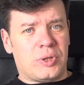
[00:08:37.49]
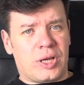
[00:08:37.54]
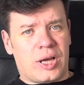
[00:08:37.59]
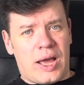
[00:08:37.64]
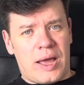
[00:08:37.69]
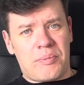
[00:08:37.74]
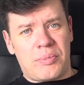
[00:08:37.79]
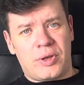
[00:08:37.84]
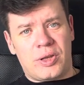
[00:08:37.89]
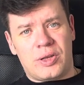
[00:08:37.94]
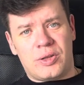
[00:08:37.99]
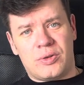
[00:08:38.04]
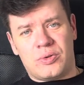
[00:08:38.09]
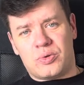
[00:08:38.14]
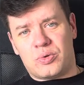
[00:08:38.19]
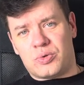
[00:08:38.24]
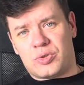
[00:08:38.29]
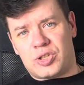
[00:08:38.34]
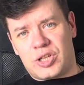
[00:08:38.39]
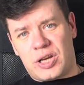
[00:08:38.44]
happy
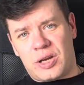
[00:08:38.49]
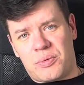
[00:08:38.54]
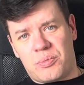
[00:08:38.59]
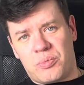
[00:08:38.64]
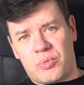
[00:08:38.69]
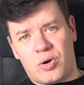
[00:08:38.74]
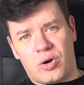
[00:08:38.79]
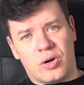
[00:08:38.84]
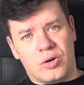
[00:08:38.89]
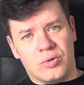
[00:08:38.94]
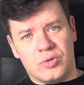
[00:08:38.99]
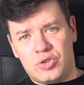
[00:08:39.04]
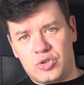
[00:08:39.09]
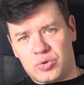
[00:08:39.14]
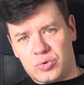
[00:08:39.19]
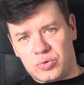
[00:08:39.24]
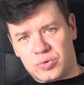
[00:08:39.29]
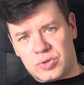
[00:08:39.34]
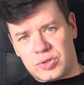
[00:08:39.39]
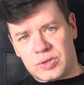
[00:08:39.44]
to share more.
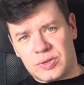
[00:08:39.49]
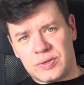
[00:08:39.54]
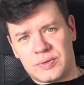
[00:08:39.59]
Choose.